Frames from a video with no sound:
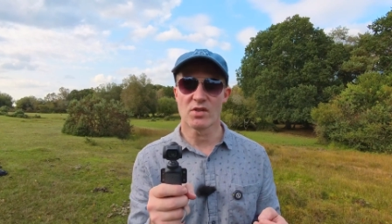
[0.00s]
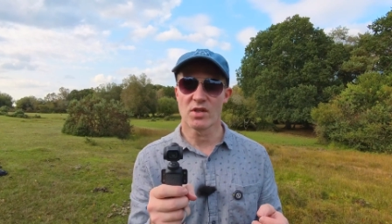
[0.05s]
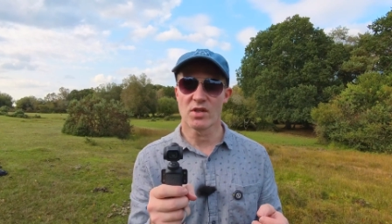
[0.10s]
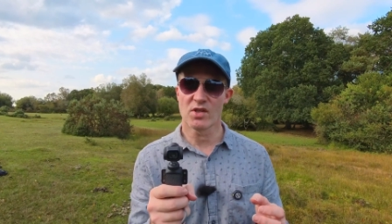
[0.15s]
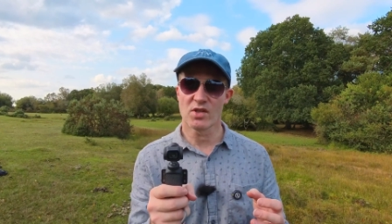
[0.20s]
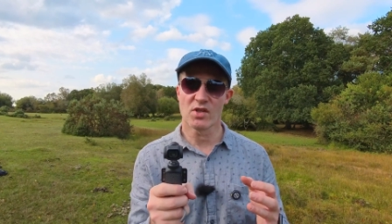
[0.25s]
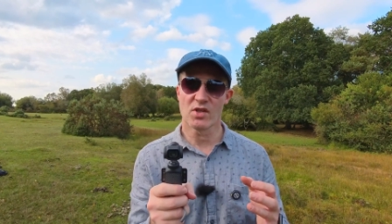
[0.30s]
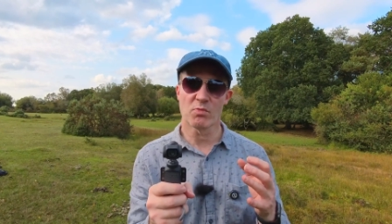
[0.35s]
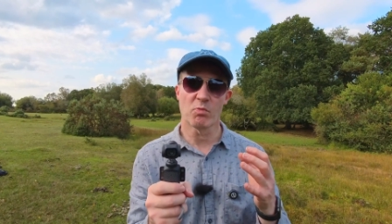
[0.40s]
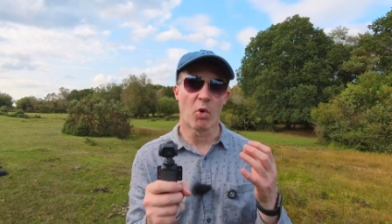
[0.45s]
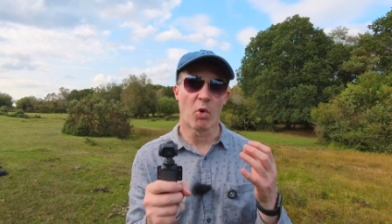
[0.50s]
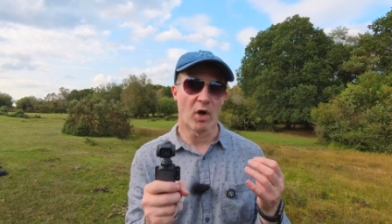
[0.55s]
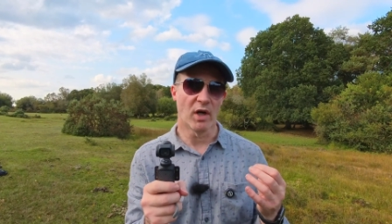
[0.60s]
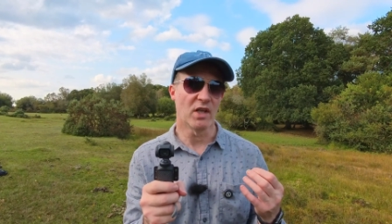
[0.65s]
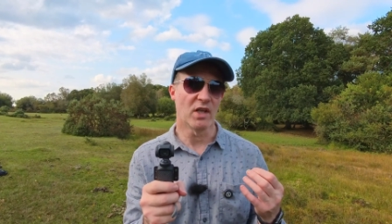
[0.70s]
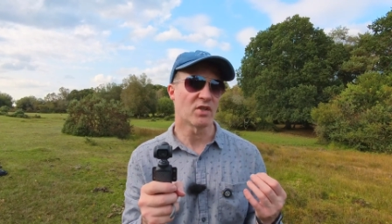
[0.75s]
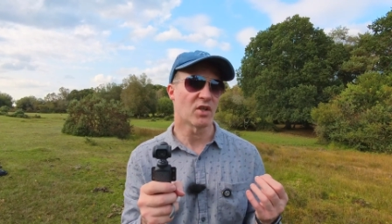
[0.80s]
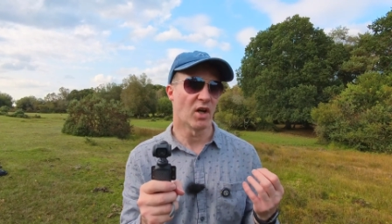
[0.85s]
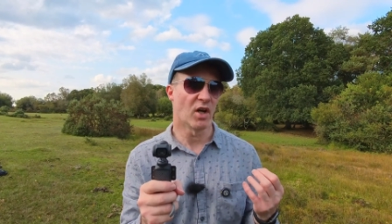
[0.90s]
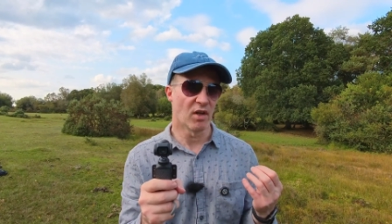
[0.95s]
So this is
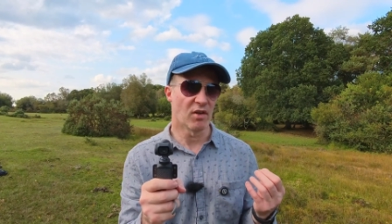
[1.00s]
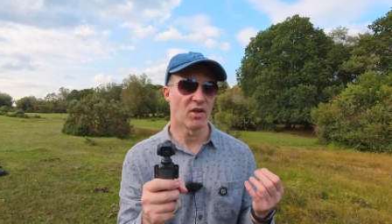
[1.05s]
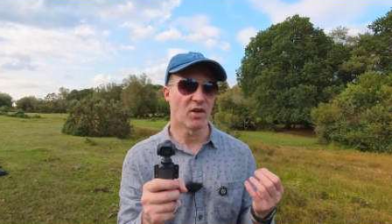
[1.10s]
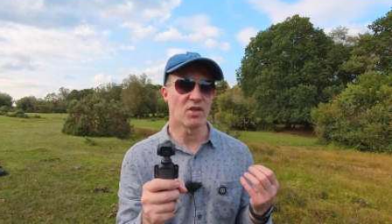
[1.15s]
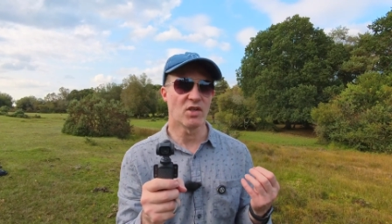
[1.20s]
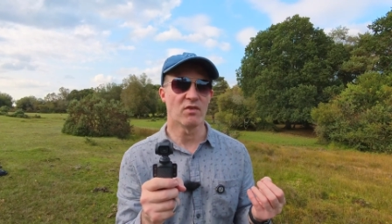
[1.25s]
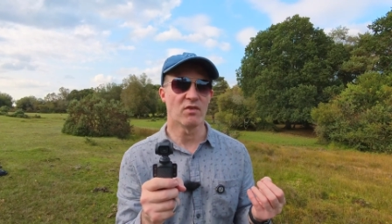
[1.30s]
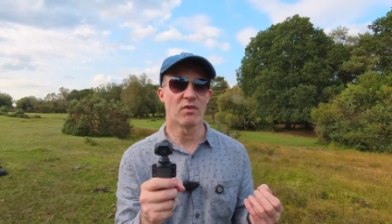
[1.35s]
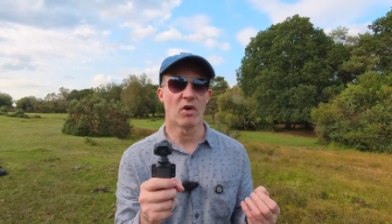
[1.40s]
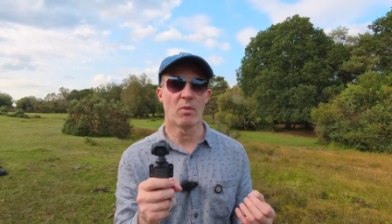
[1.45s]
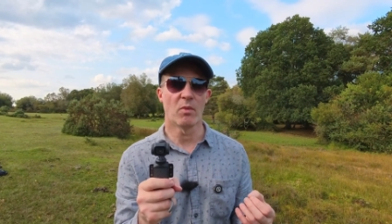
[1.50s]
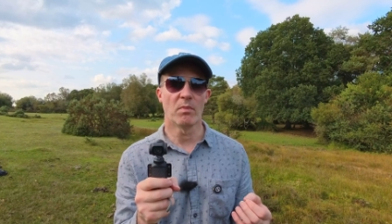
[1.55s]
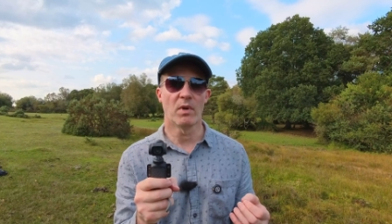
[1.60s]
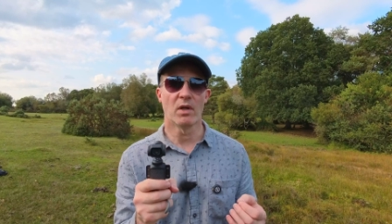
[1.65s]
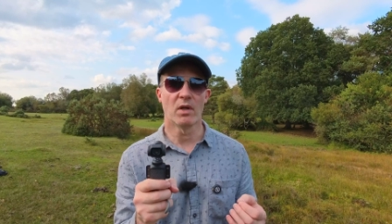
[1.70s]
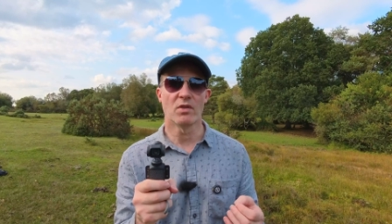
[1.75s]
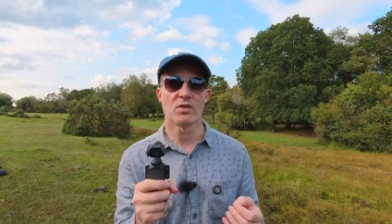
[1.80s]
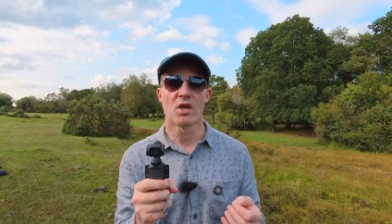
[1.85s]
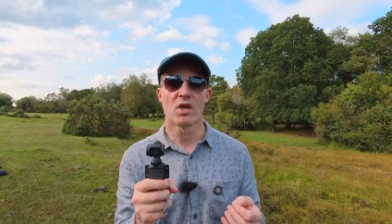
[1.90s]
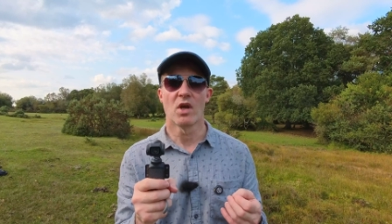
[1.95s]
why it's kind of the default
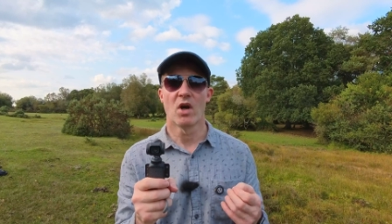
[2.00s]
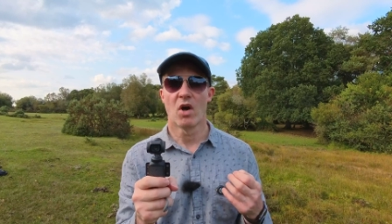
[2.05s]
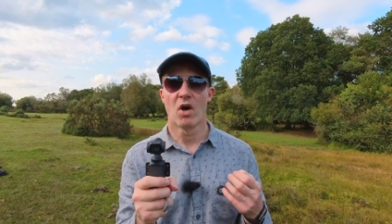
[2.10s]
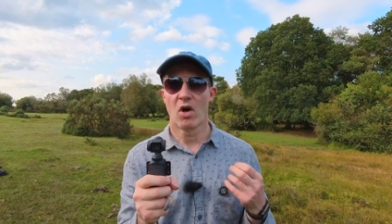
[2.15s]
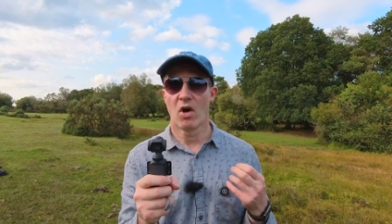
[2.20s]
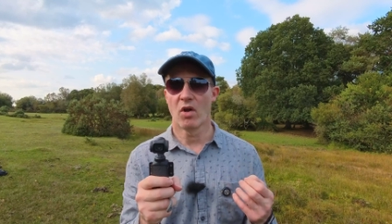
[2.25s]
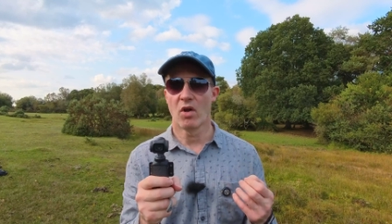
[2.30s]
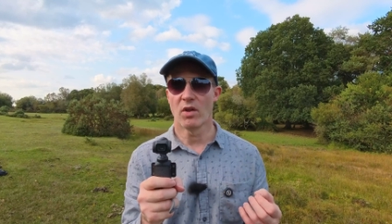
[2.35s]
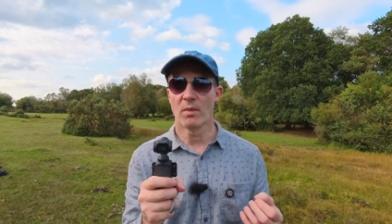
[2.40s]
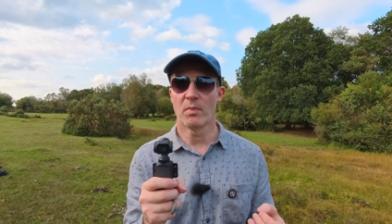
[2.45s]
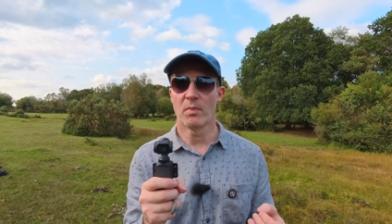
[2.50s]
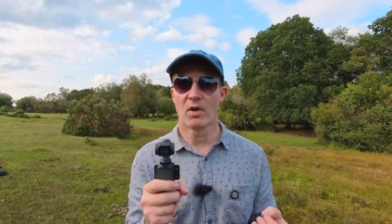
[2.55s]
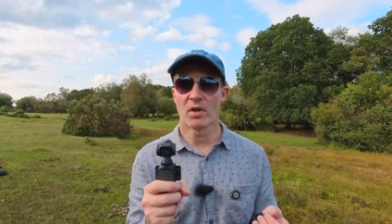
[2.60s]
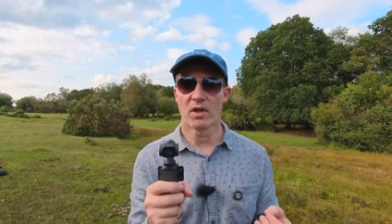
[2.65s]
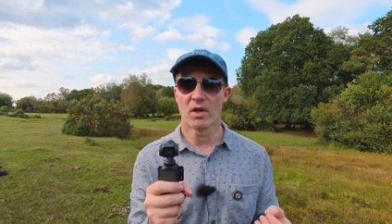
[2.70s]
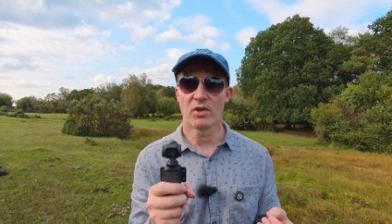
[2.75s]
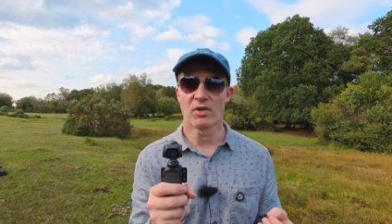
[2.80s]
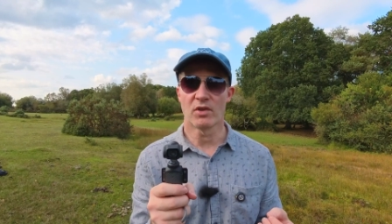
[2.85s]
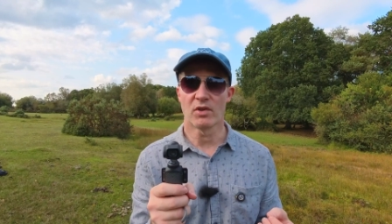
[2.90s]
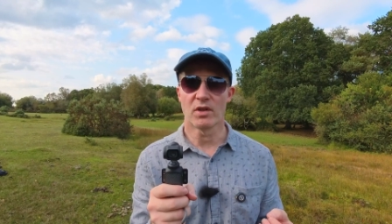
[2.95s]
mode on the
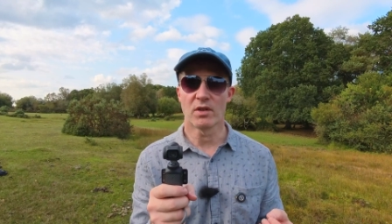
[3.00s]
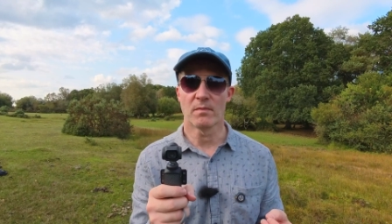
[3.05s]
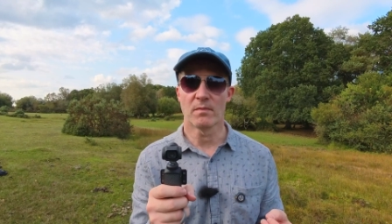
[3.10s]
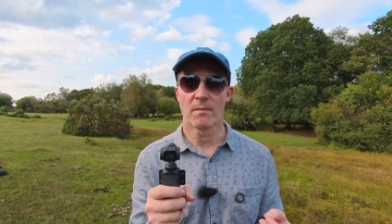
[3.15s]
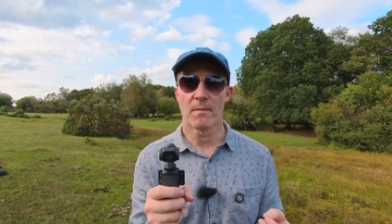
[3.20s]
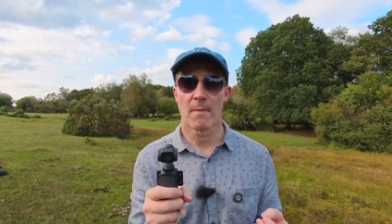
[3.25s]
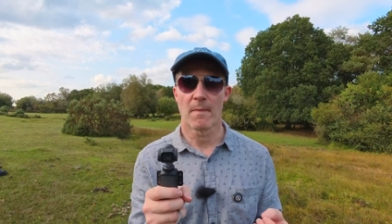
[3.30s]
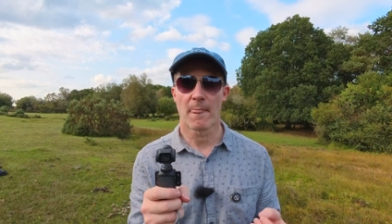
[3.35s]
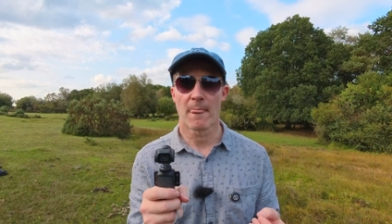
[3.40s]
Pocket 3.